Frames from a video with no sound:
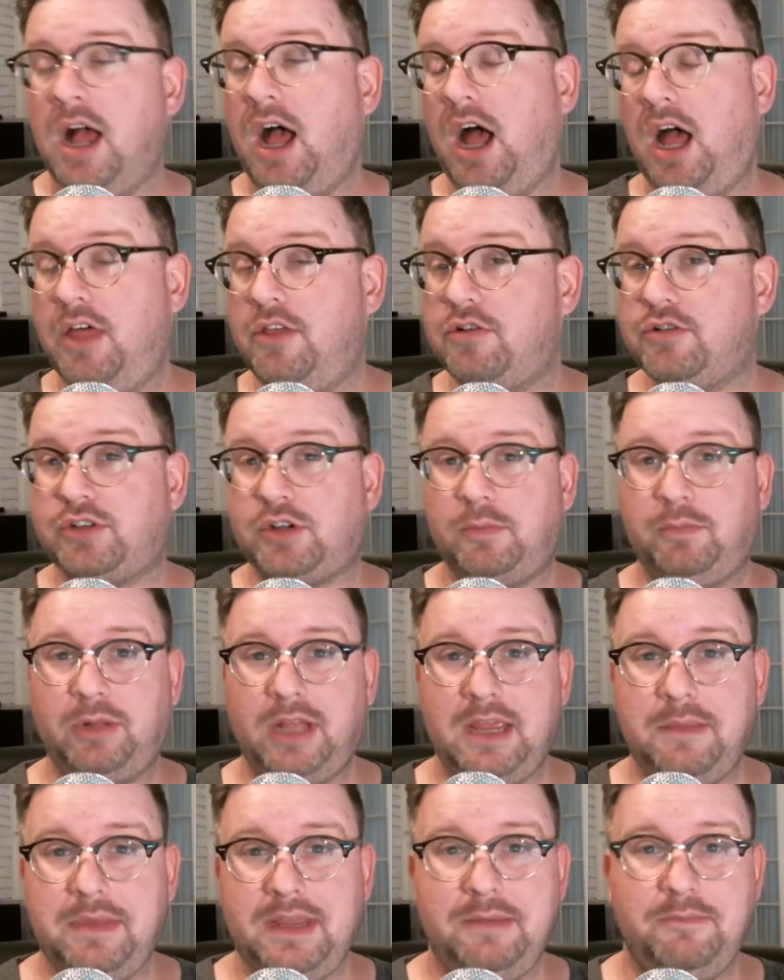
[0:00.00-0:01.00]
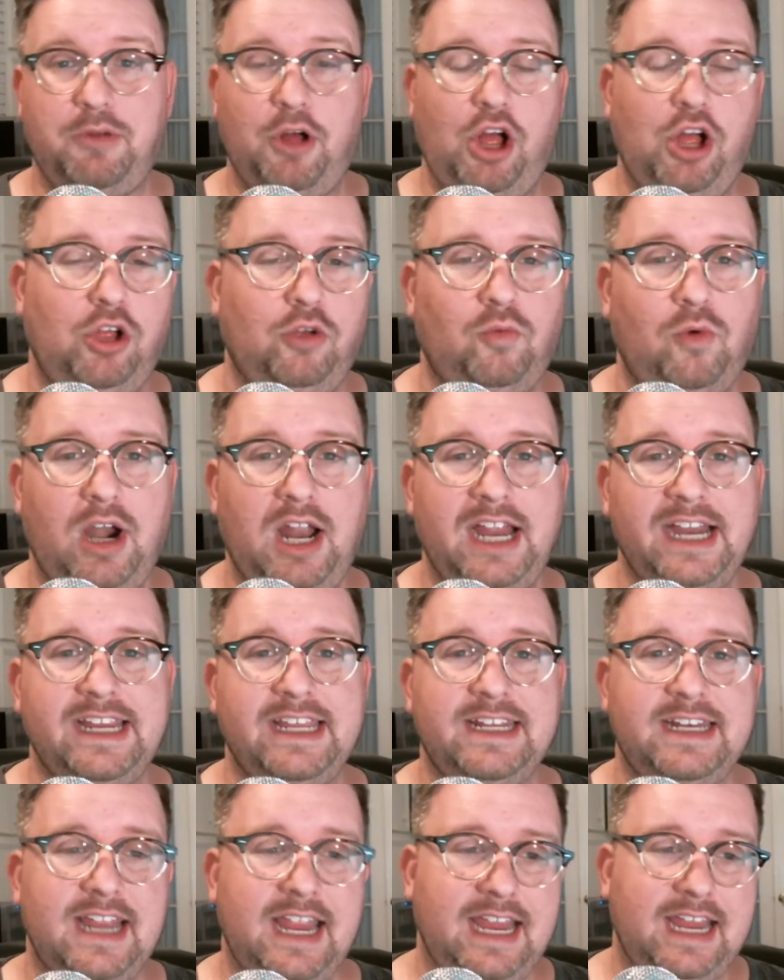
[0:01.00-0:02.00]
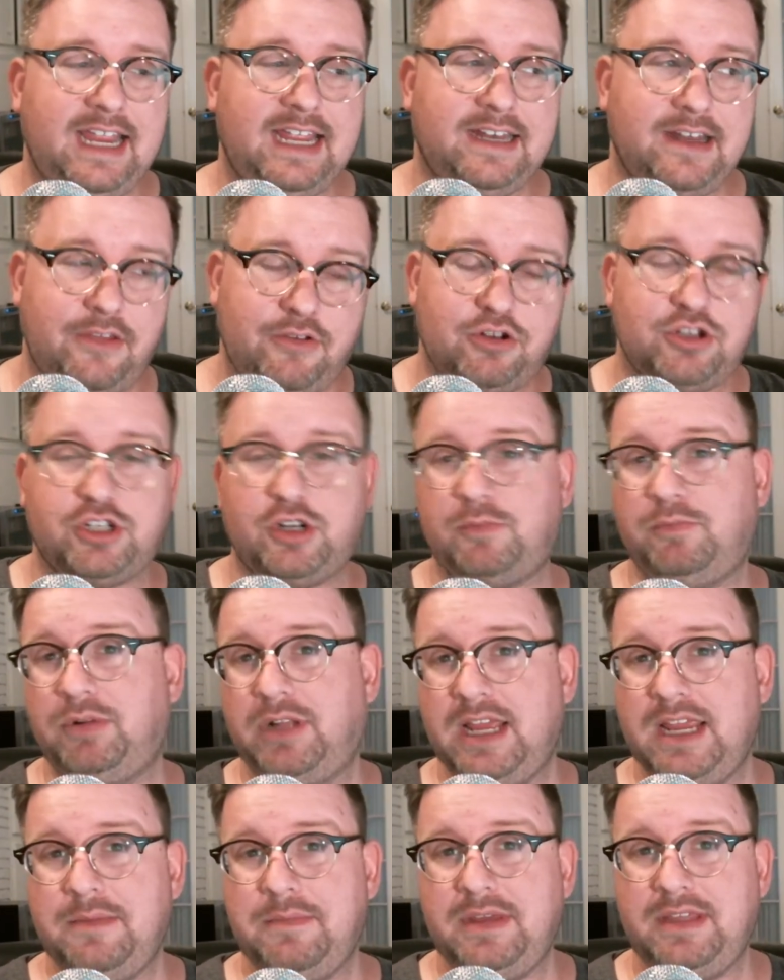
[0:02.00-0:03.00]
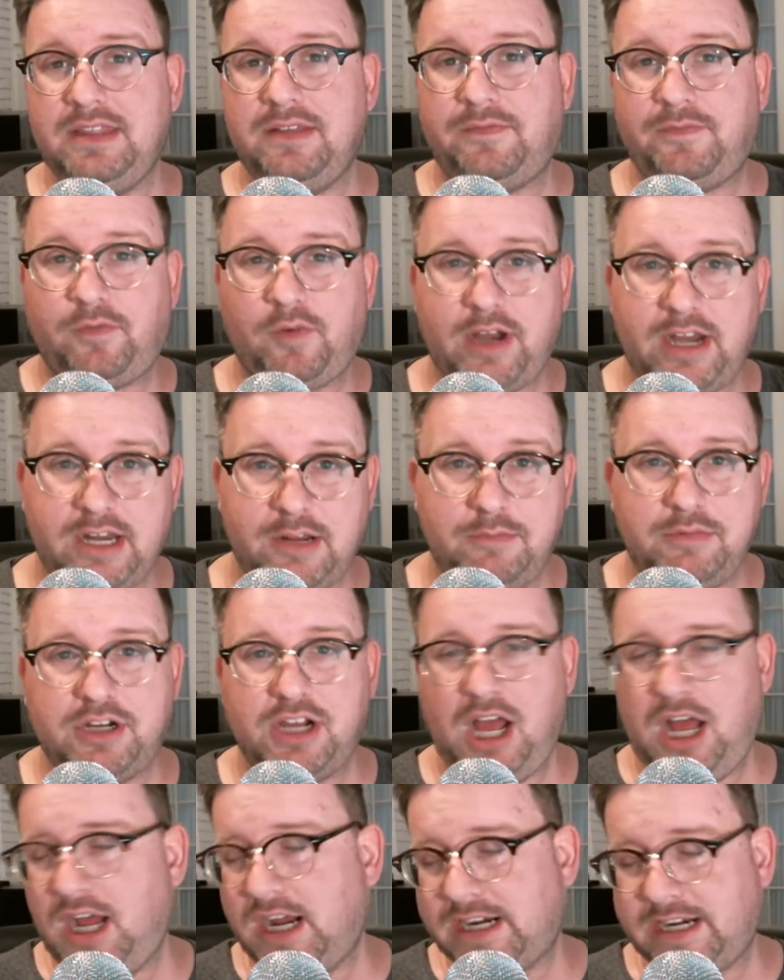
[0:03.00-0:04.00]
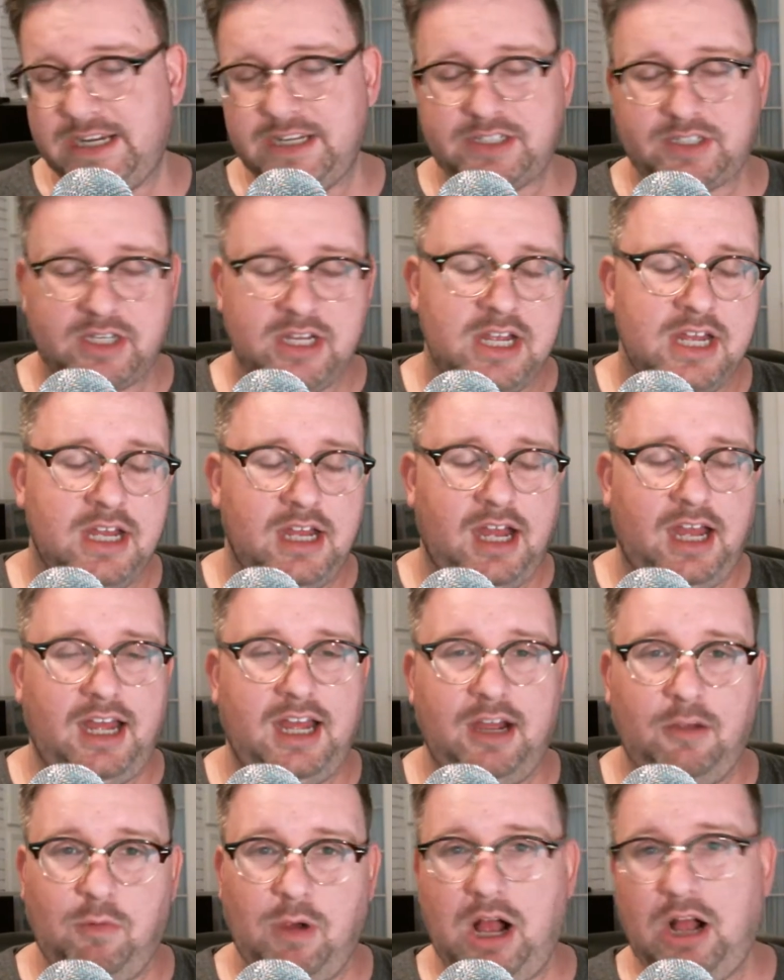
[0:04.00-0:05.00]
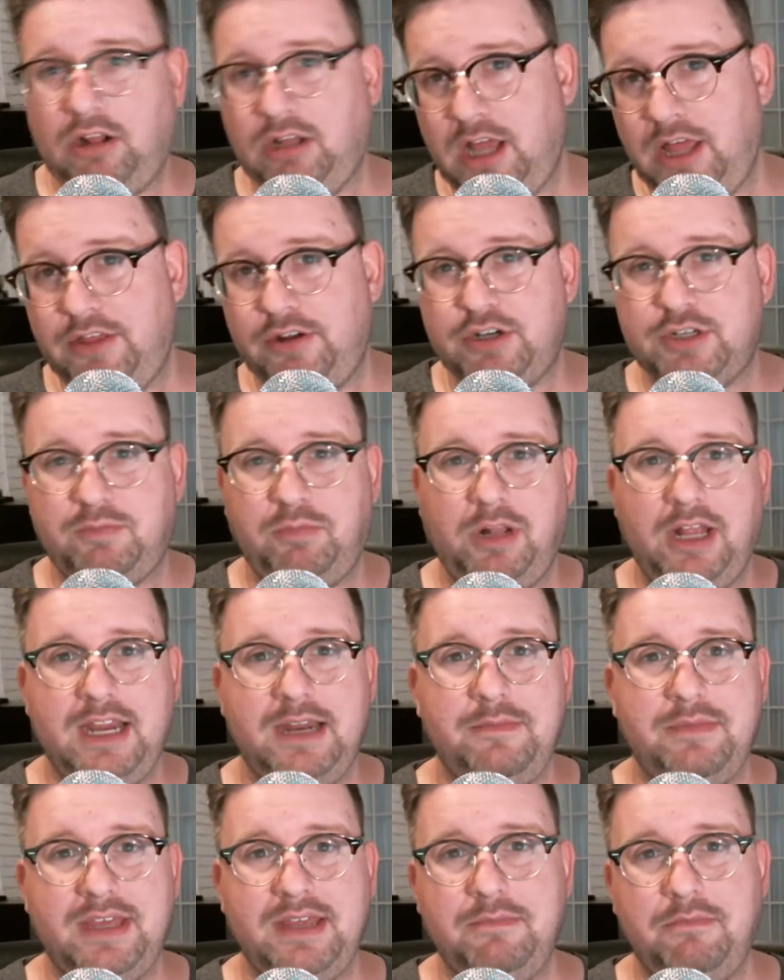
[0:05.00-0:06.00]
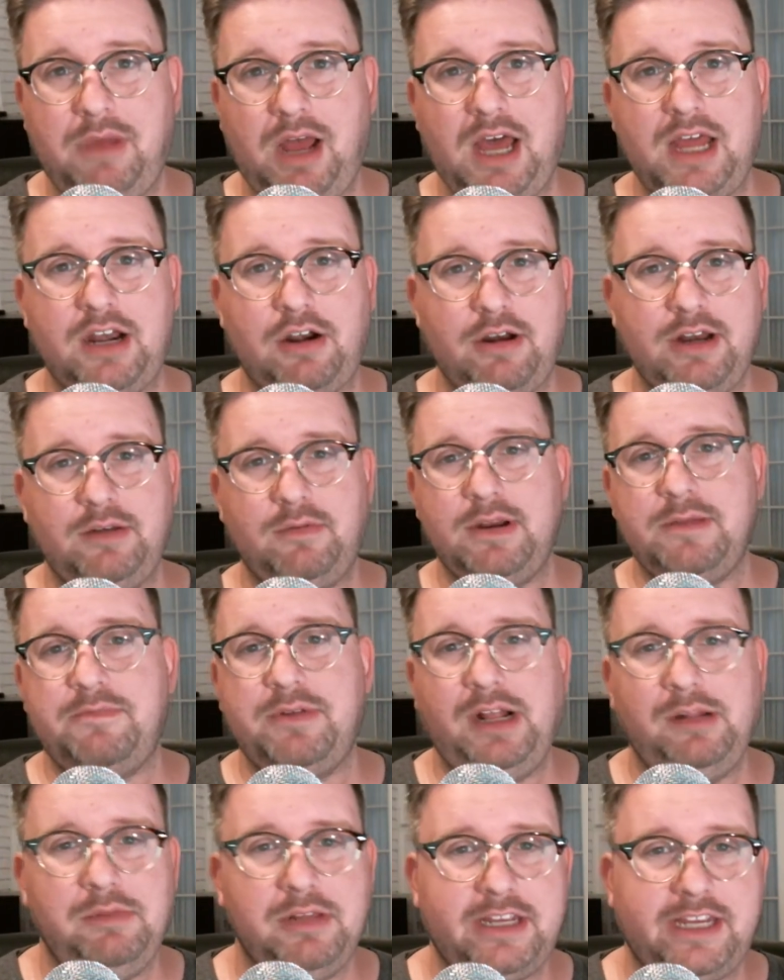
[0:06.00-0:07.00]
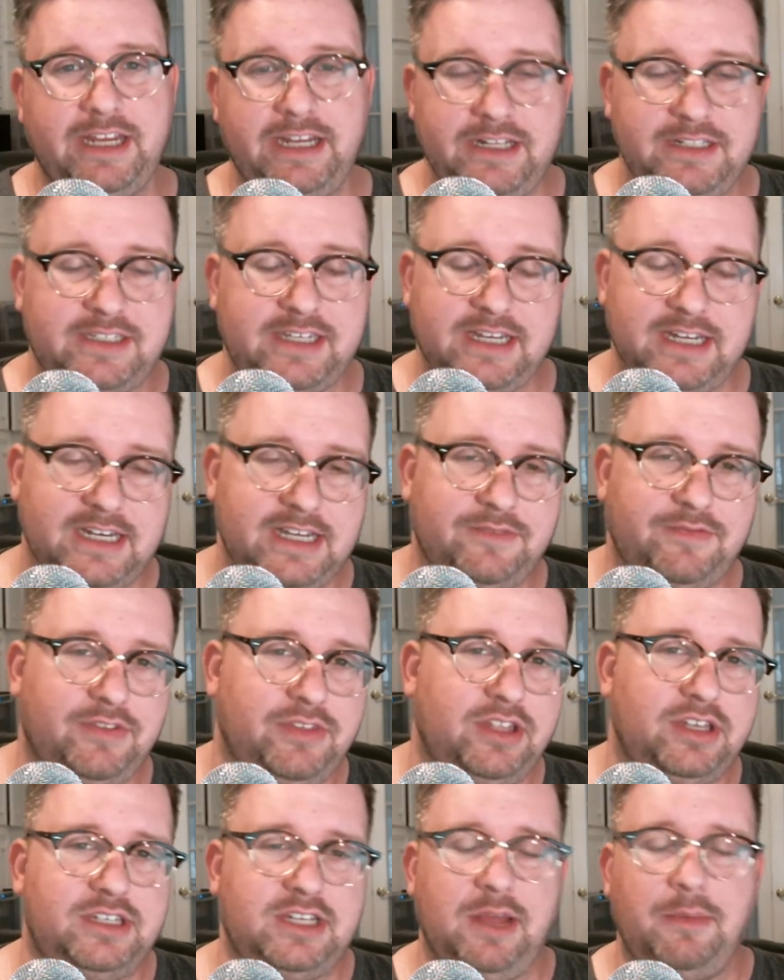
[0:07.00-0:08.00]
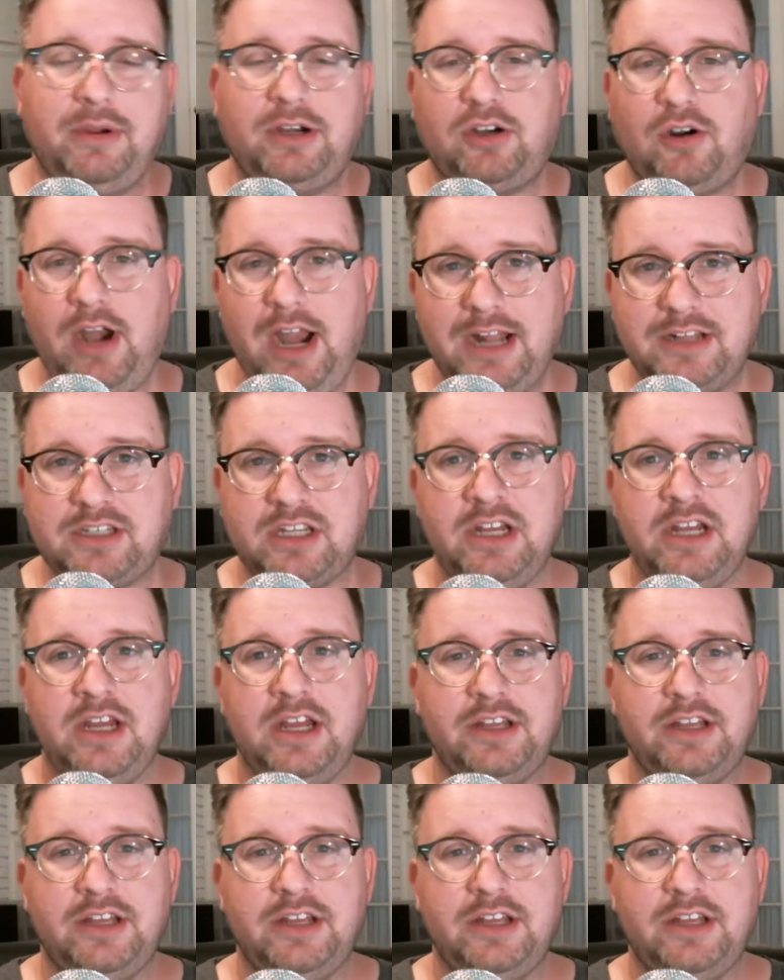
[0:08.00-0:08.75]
Others are blaming Paul Ryan, and others are blaming the Freedom Caucus, while others blame the moderate Republicans and even the Democrats.